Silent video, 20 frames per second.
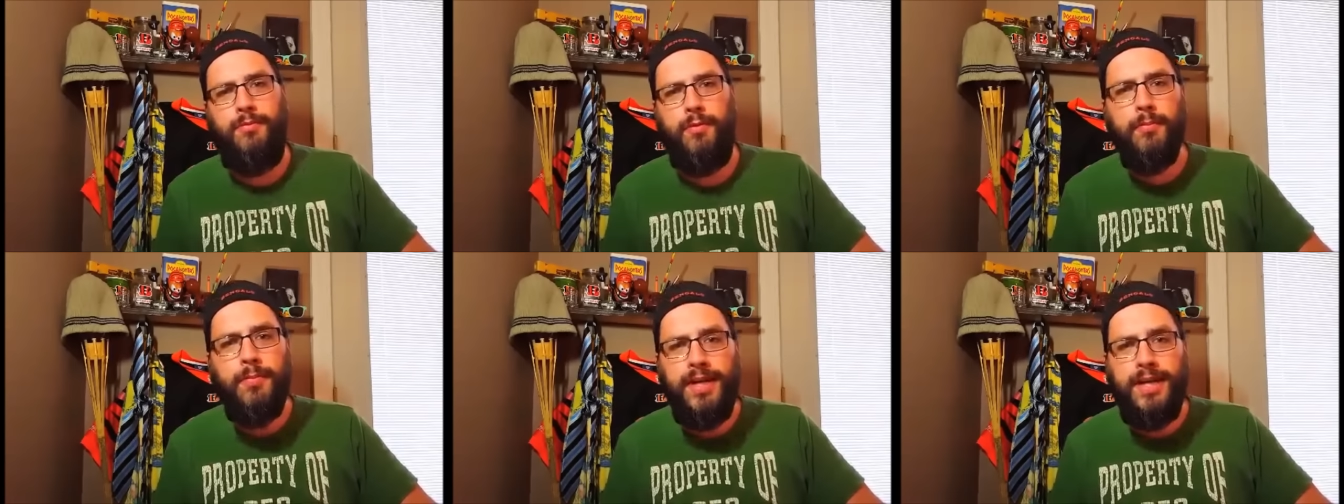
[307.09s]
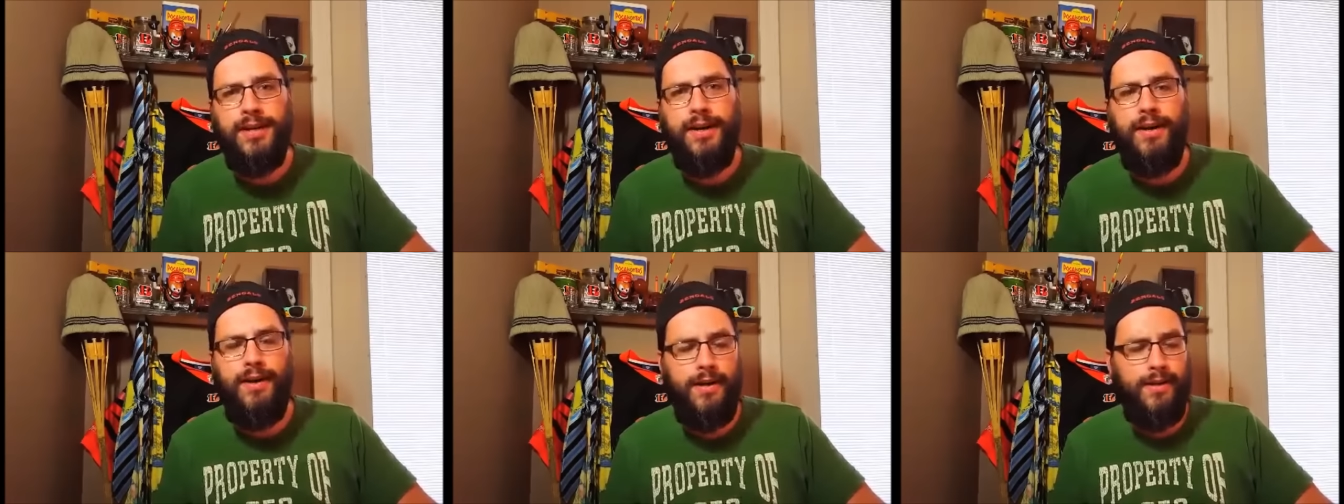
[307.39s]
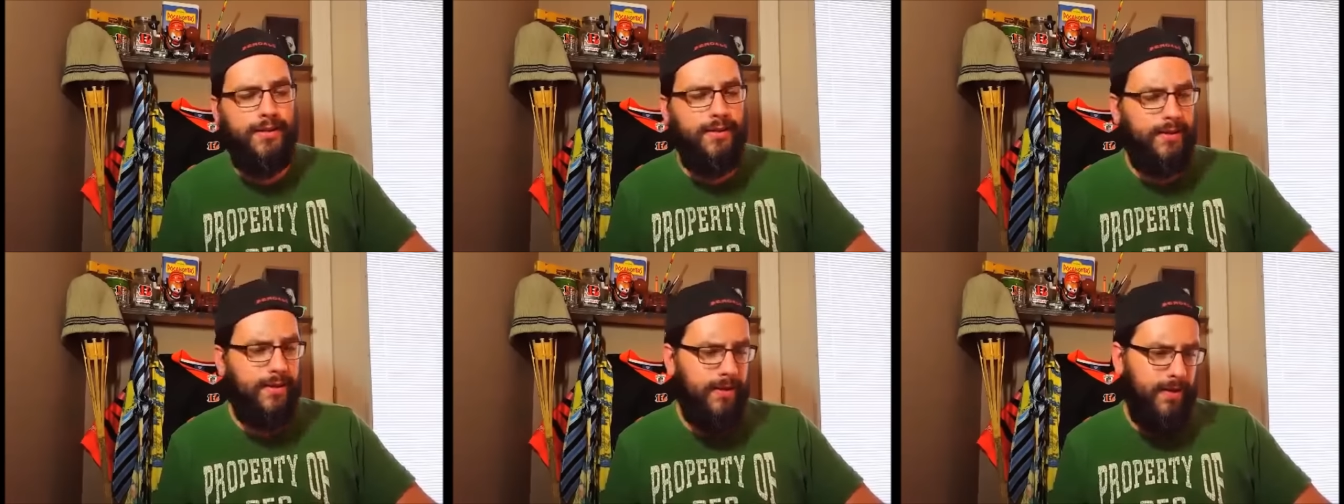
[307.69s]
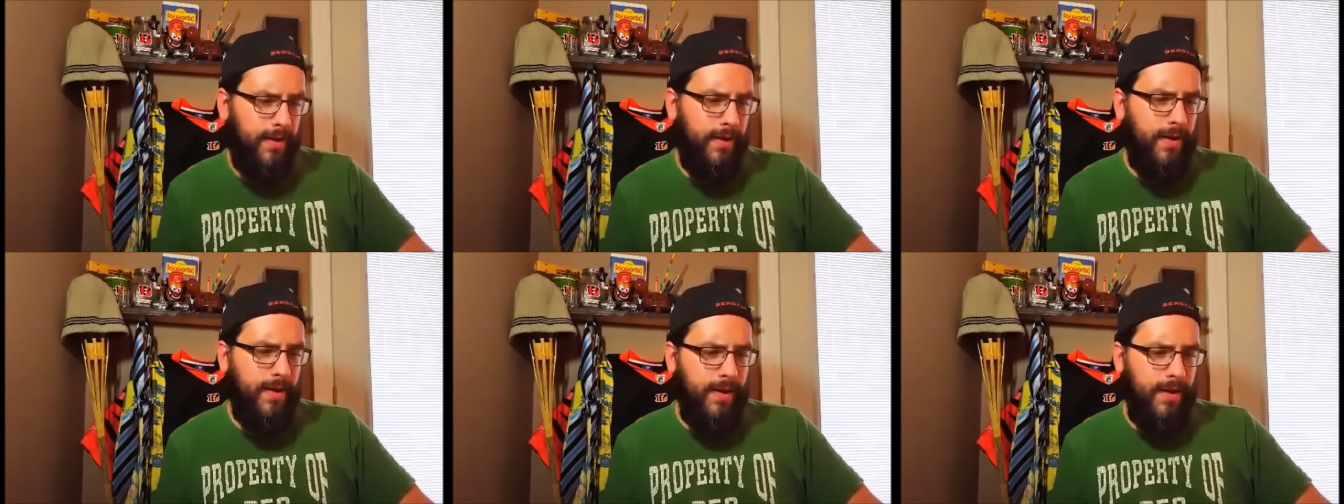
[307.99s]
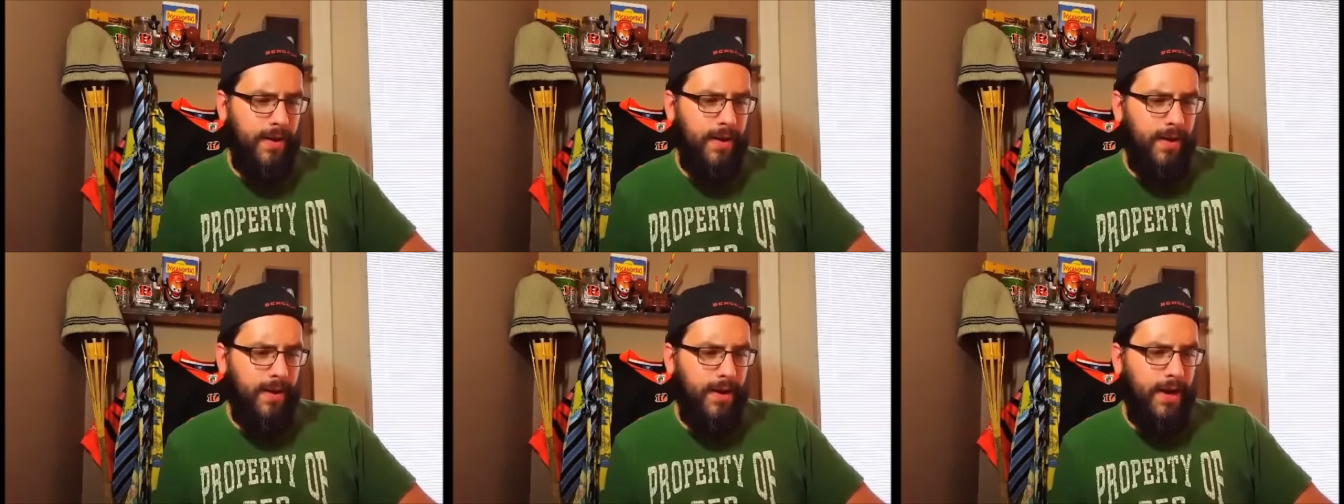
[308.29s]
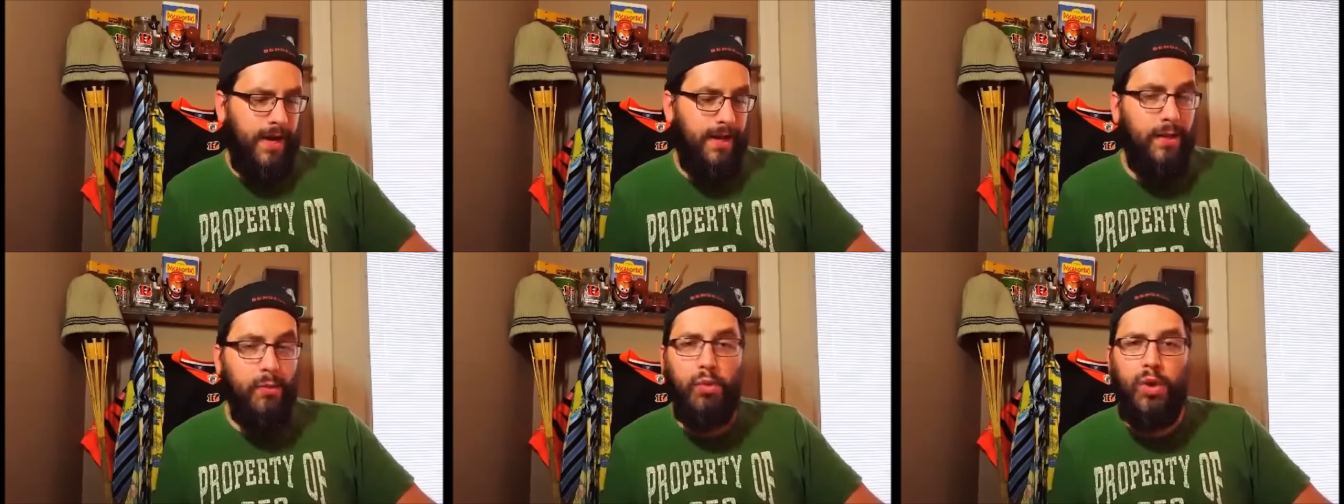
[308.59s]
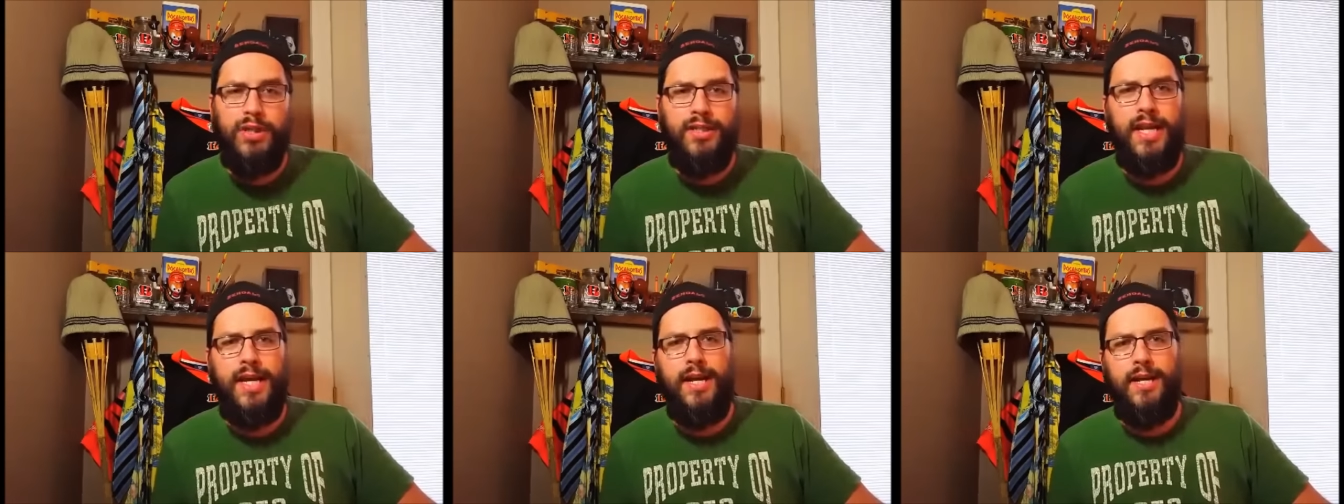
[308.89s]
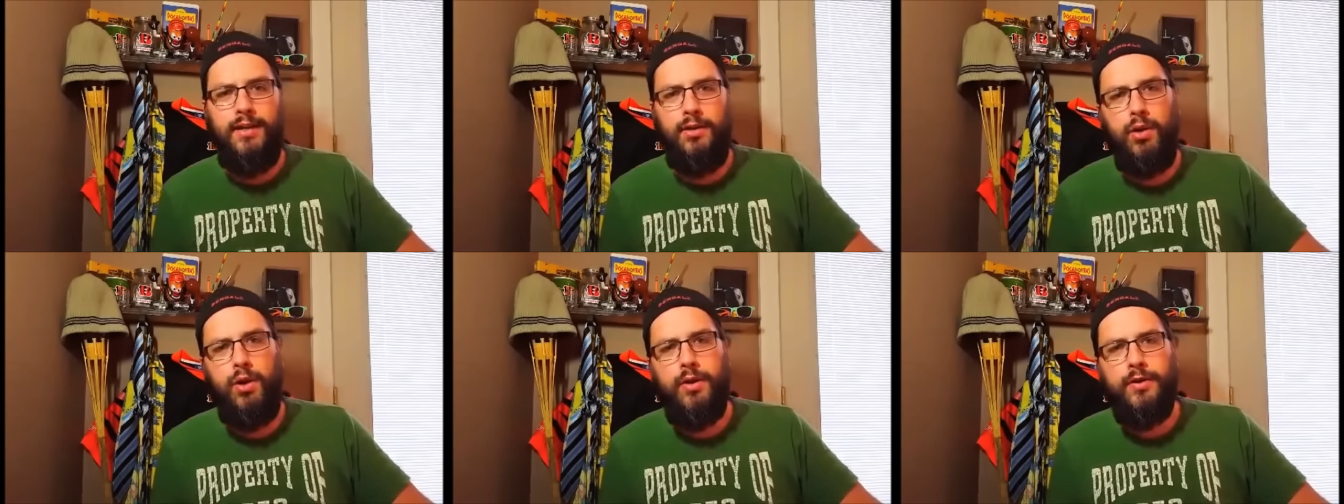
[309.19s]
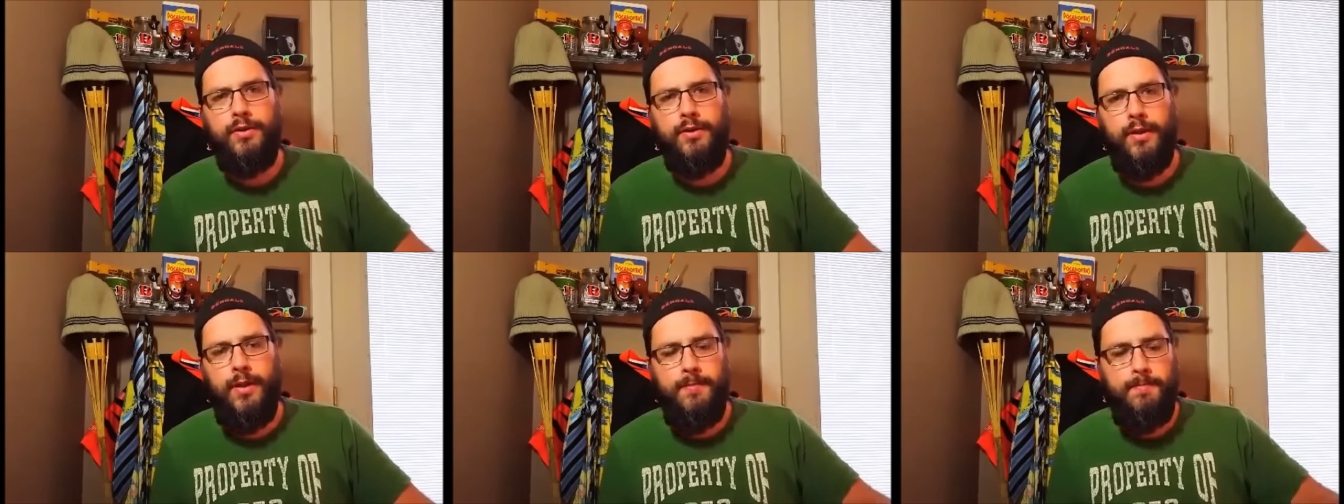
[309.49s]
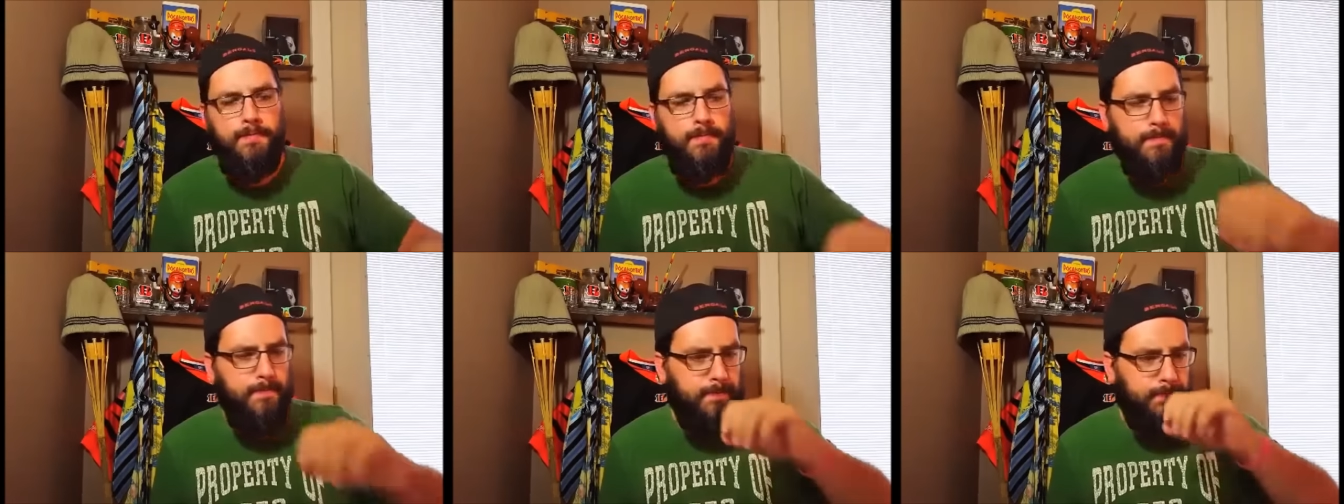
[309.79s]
if I'm being honest. And then one day I lost it.